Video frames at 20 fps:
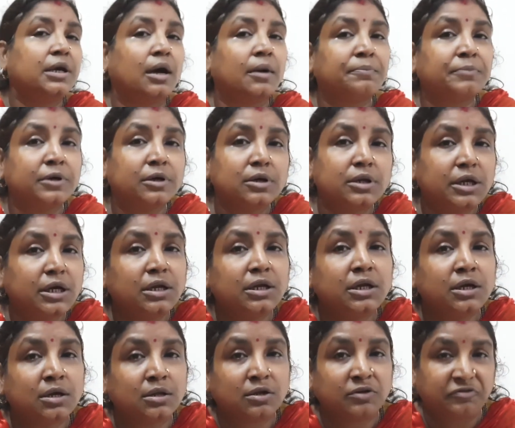appearing
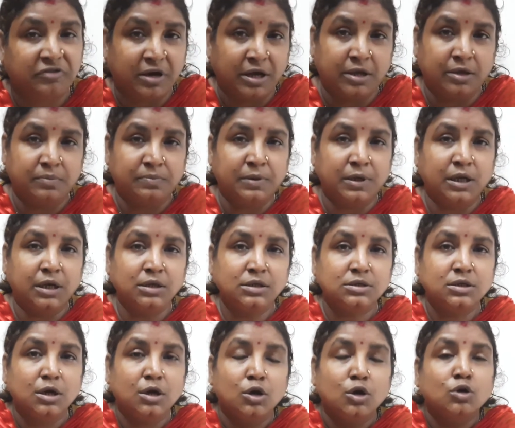near the fireplace.
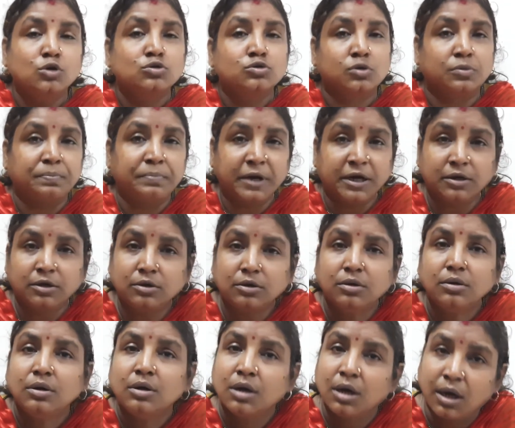So better
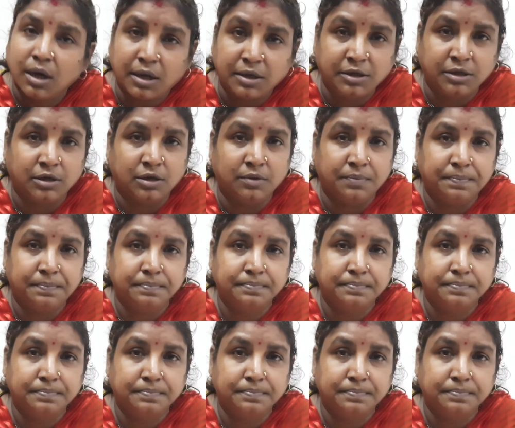hurry up."